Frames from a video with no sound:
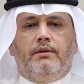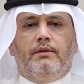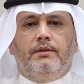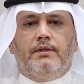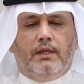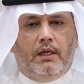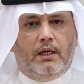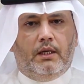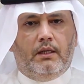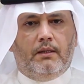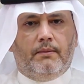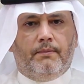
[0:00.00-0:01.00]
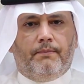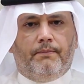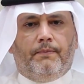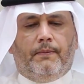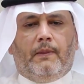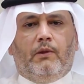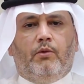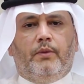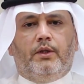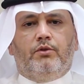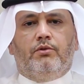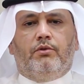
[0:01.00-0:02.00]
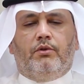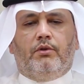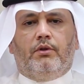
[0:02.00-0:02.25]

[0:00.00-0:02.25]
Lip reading: skin to make sure you're